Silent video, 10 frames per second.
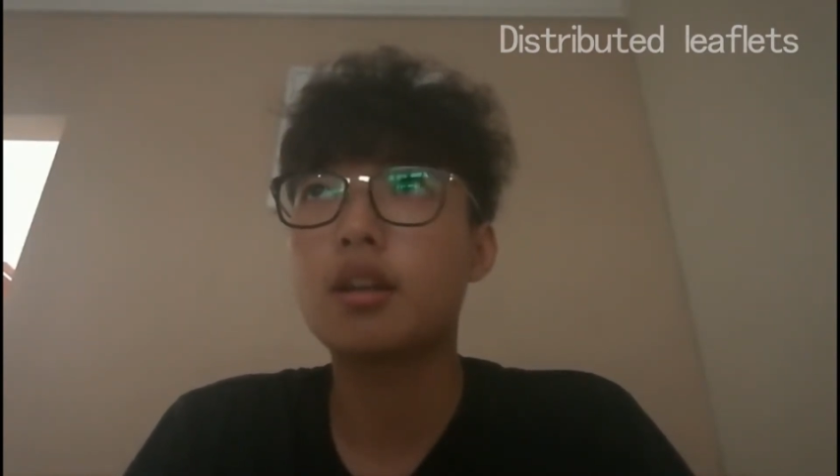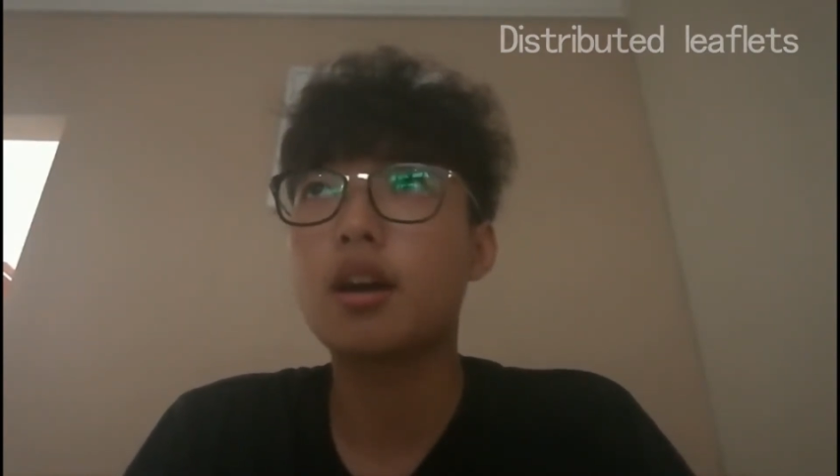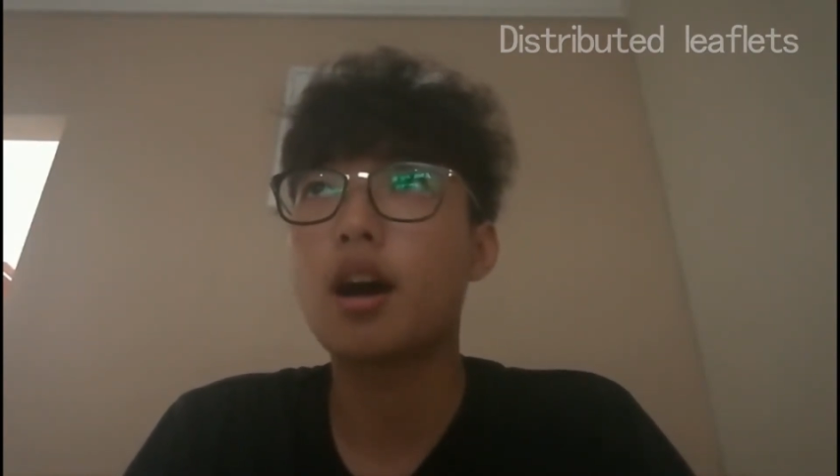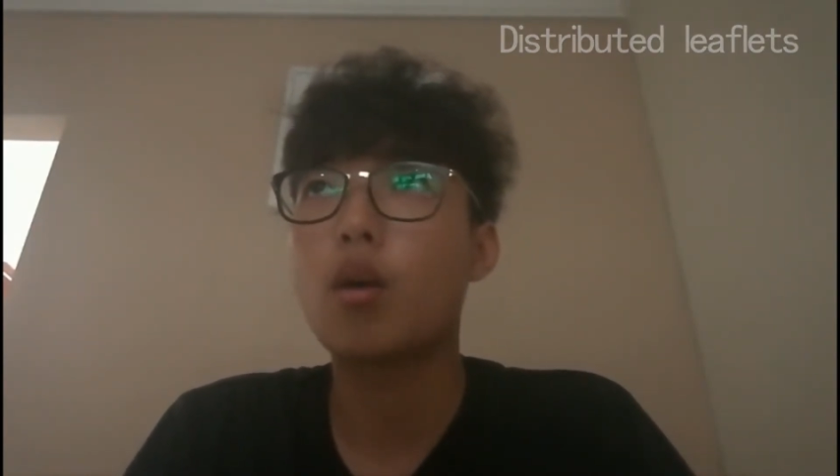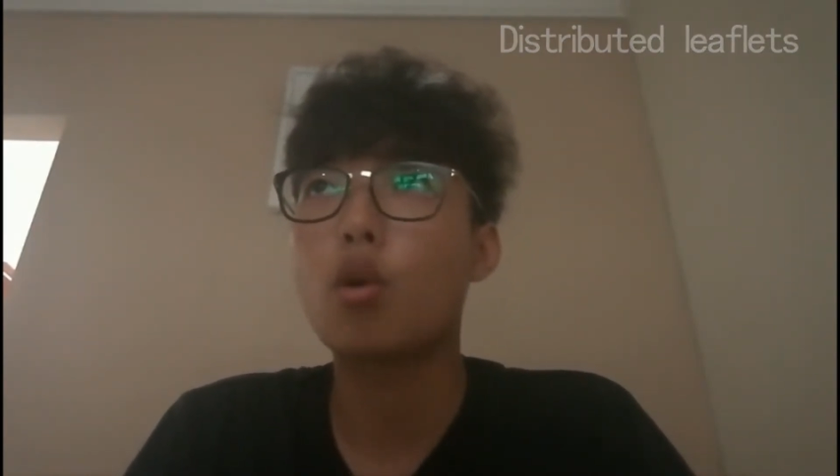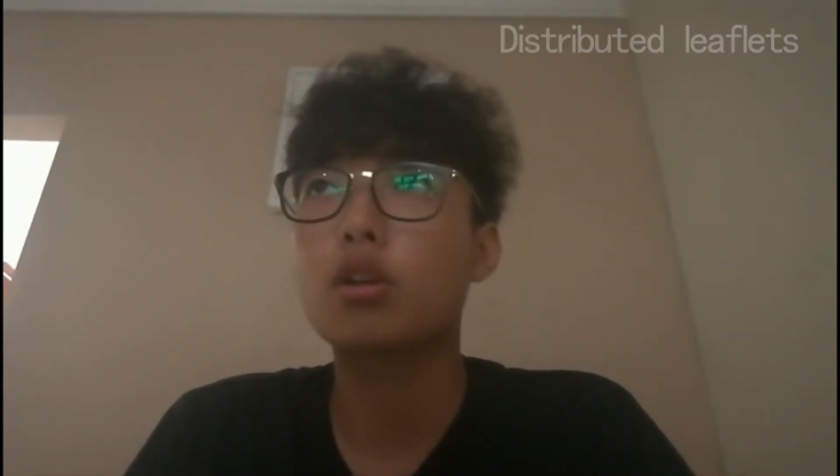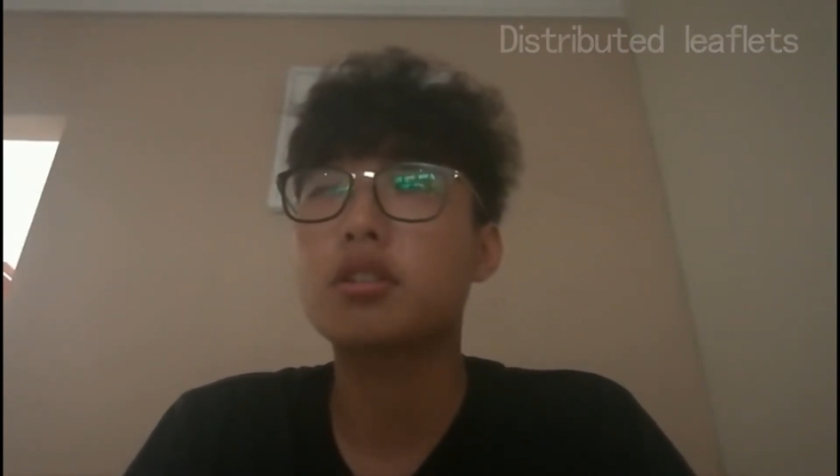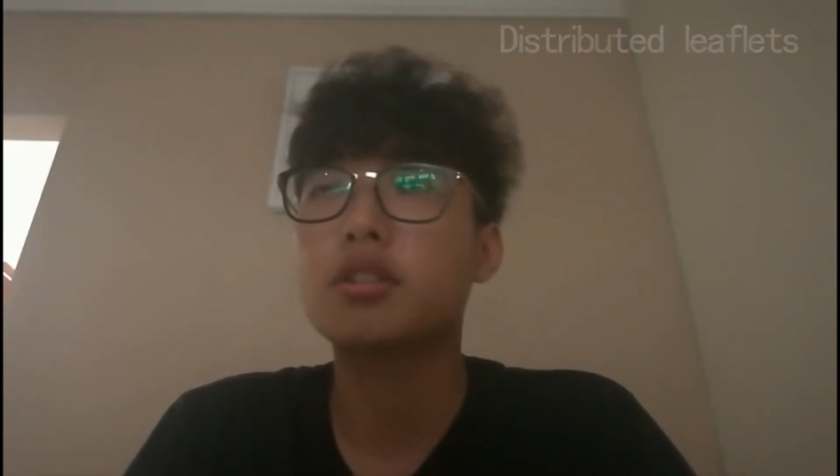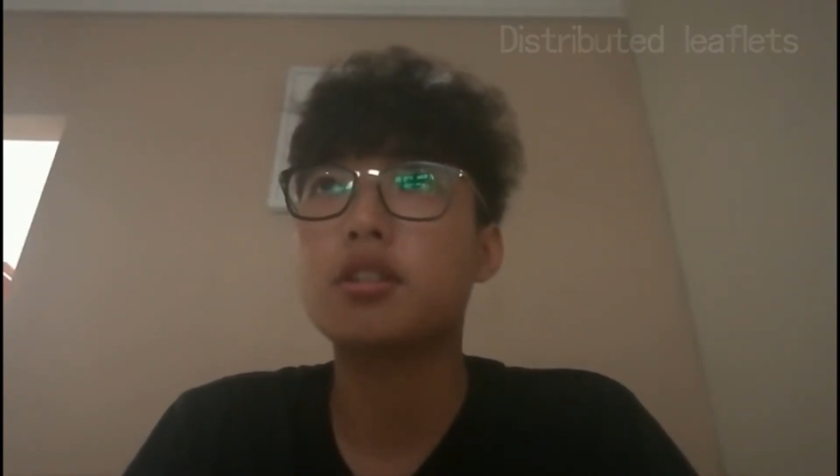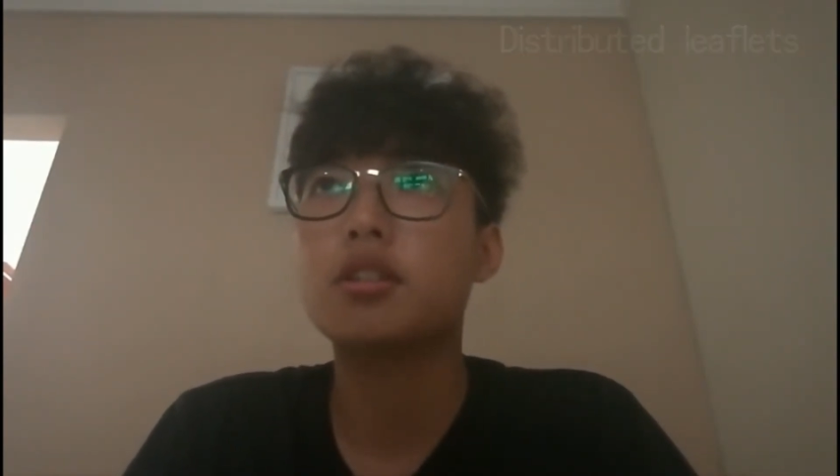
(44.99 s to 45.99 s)
I worked
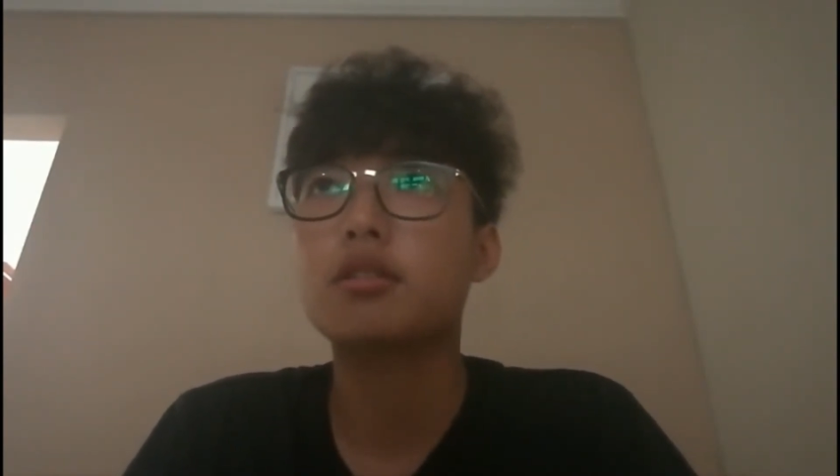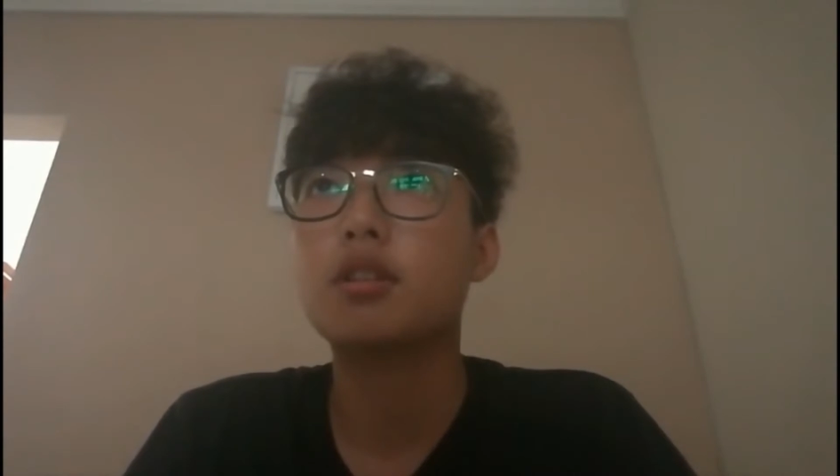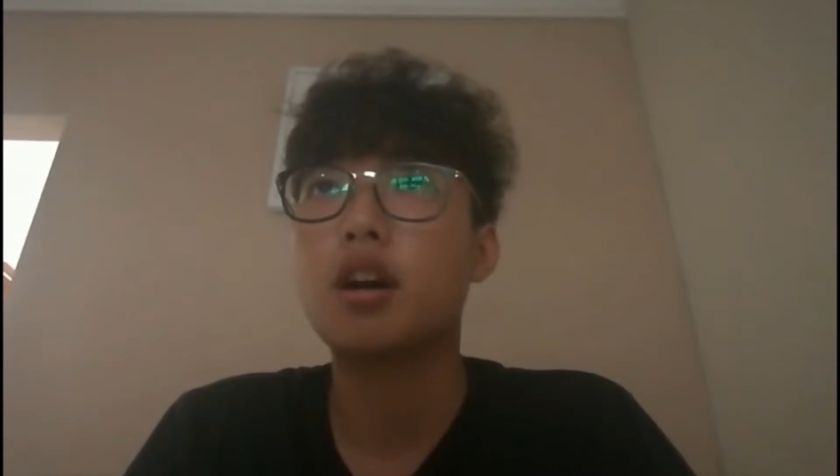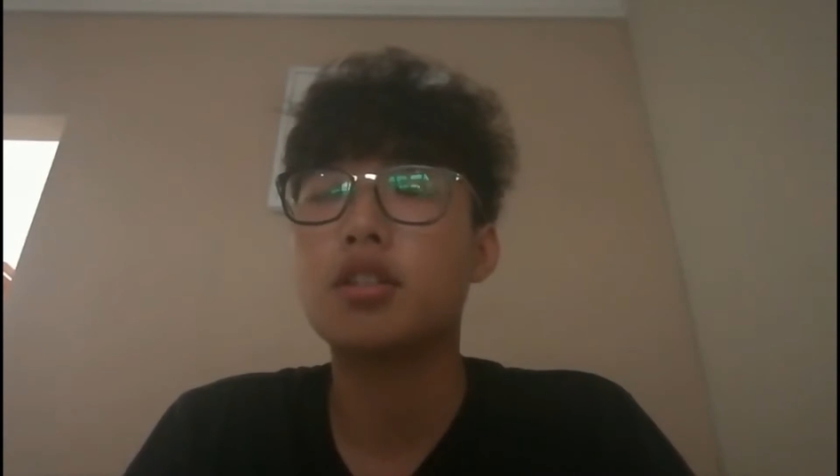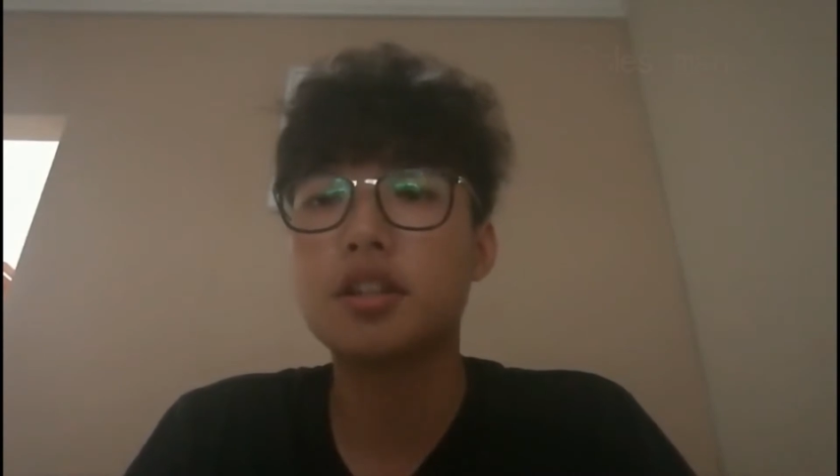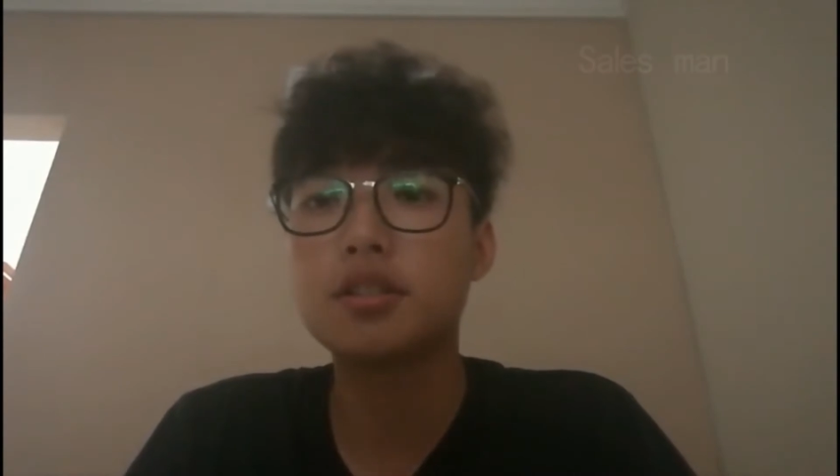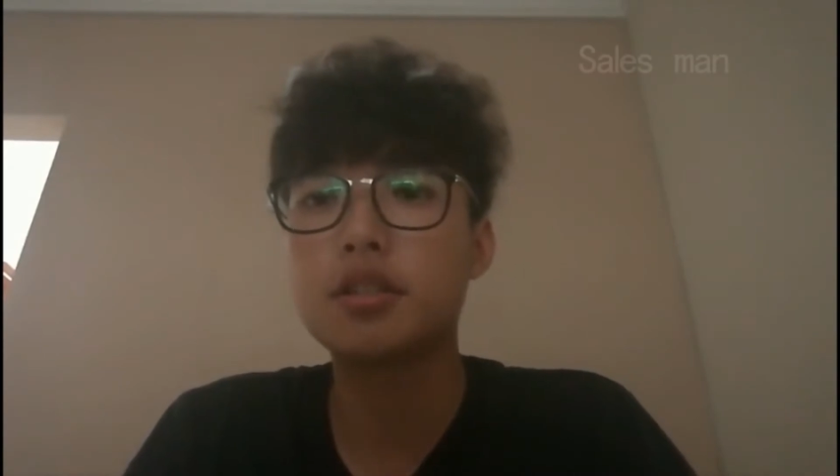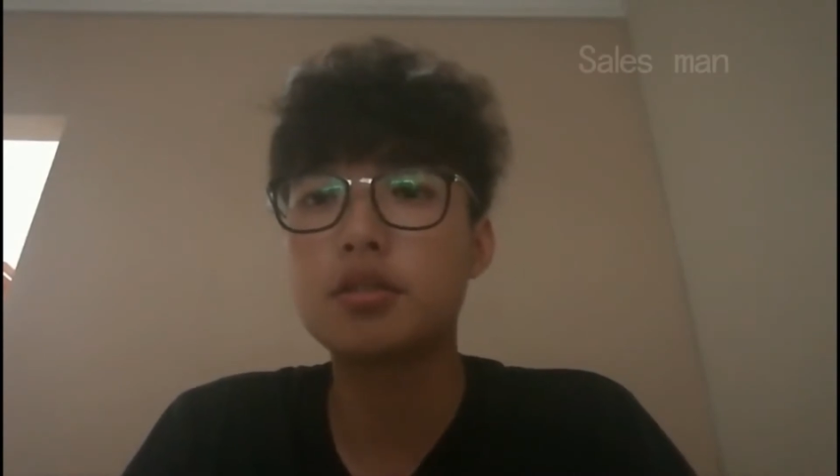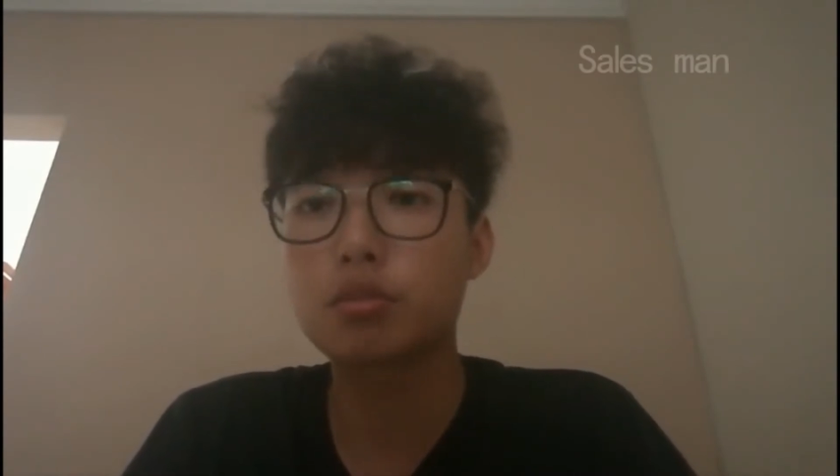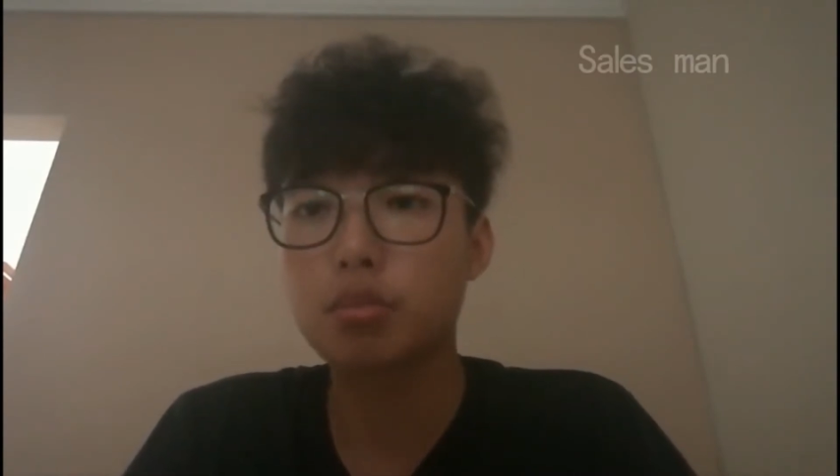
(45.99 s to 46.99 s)
in Tiantian
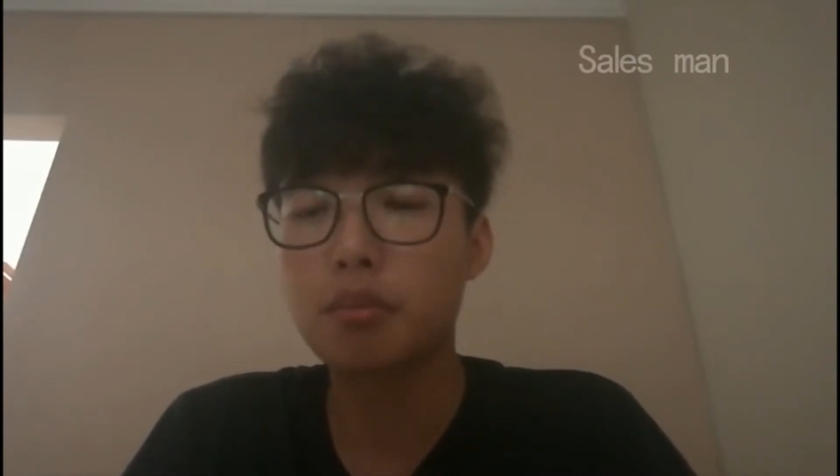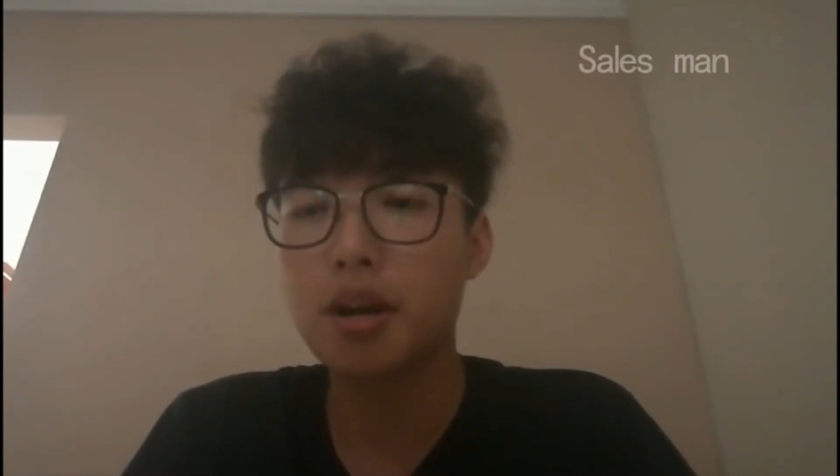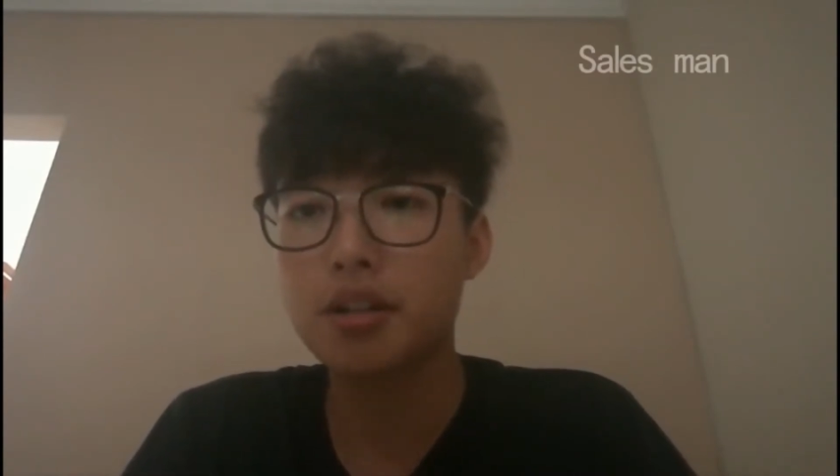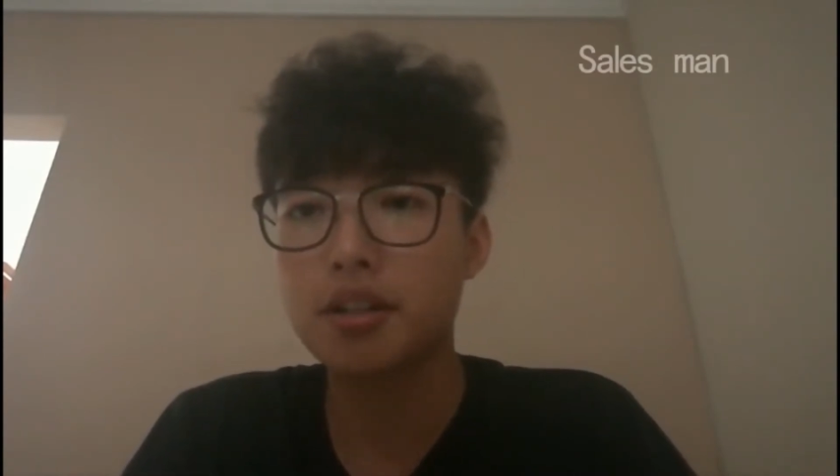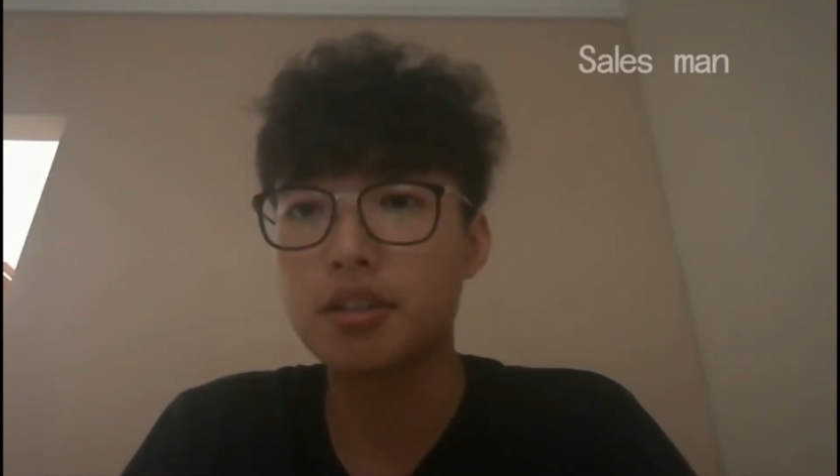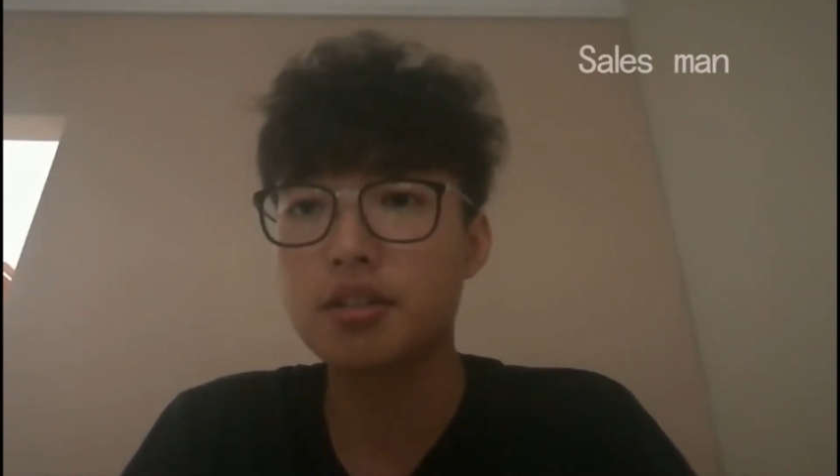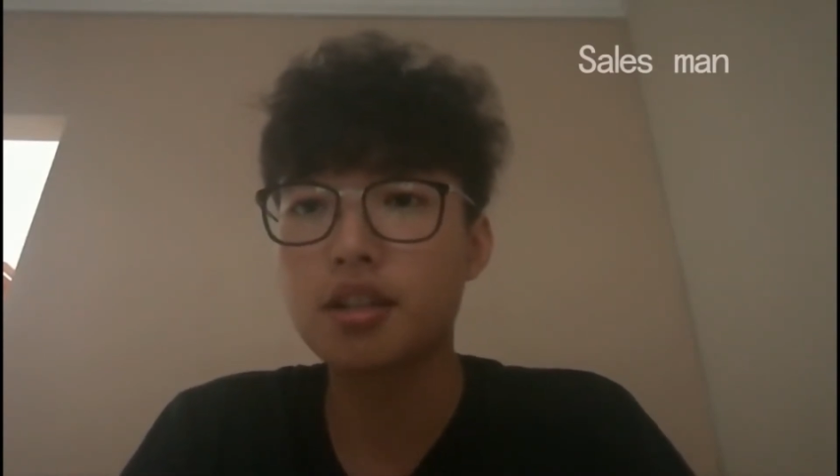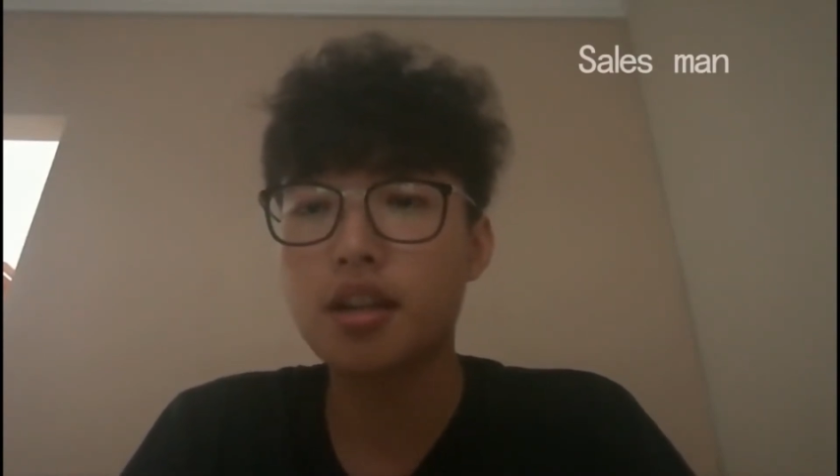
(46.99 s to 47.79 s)
Supermarket,